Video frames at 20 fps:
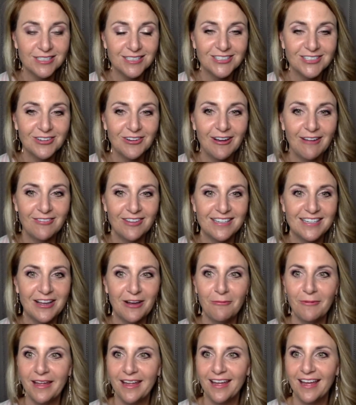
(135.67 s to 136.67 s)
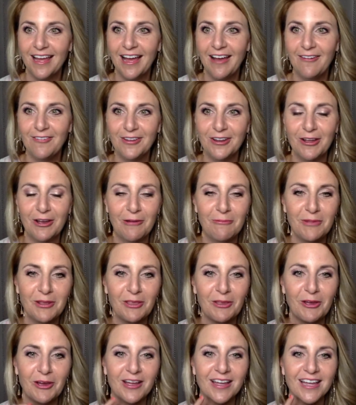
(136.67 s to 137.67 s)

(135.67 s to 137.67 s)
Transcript: You'll have to tell me. i have to come and look.